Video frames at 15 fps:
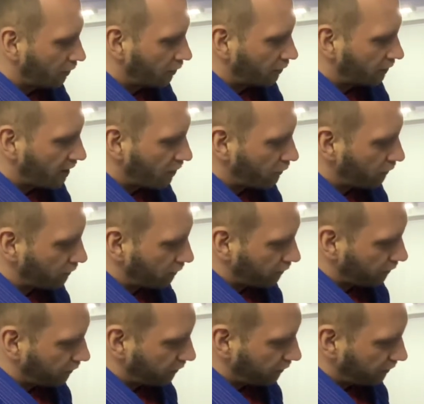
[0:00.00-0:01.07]
Now,
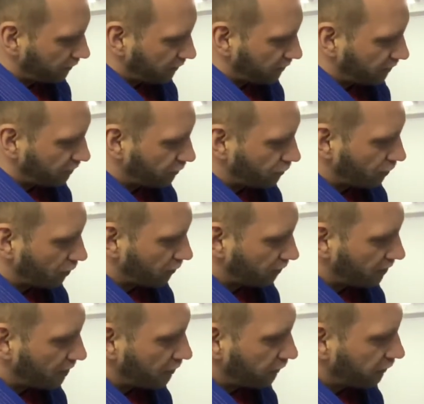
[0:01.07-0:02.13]
this joint,
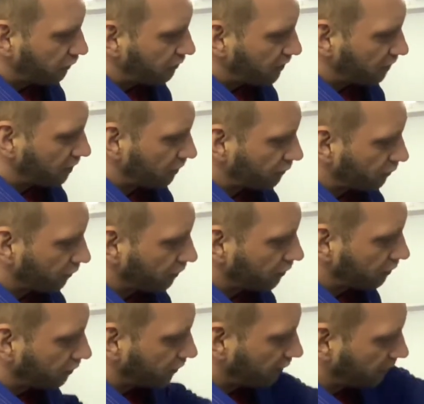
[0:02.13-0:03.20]
glenohumeral joint,
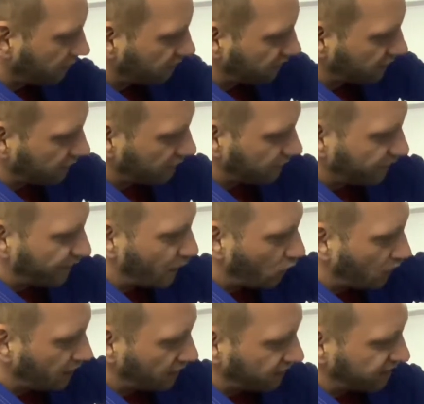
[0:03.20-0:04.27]
is a ball
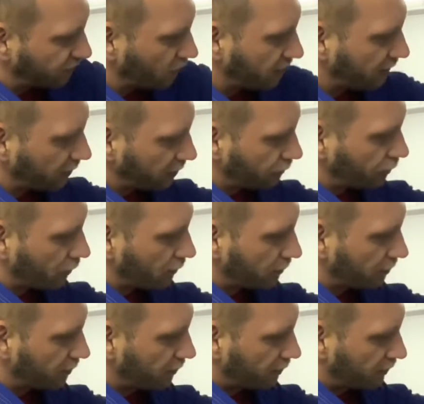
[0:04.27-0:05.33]
and socket joint.
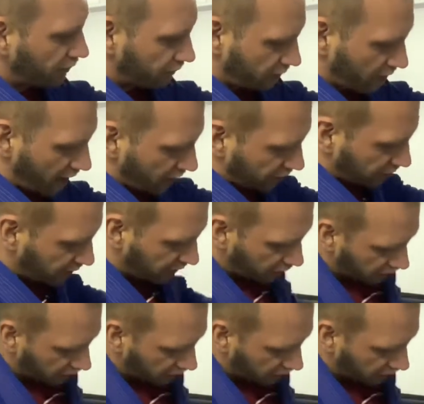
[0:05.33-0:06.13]
So actually,